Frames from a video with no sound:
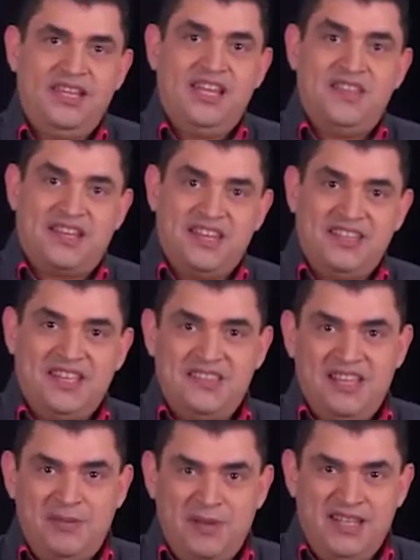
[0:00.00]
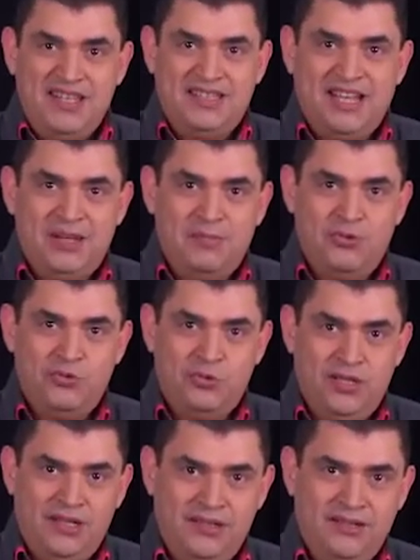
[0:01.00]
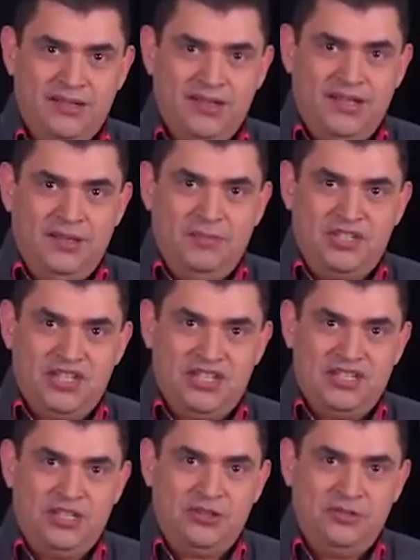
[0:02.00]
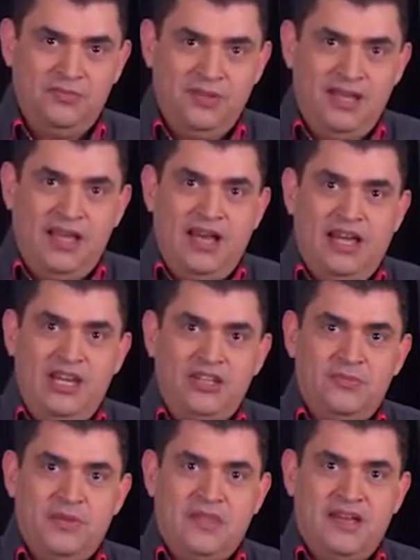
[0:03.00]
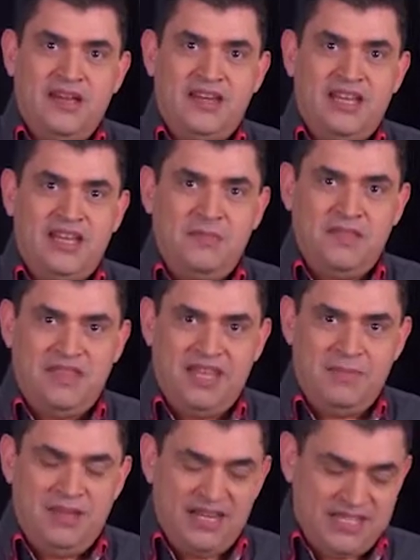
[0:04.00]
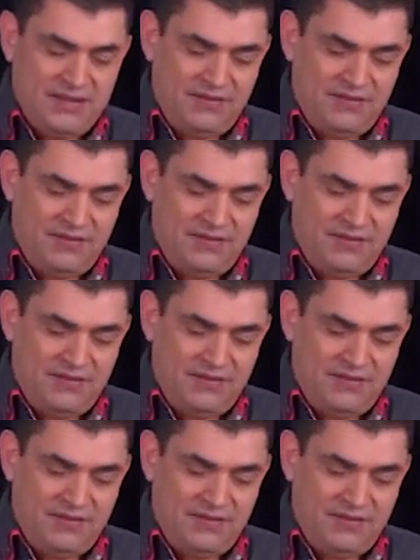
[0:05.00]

If these values are not showing on your screen, you can get to them by going to the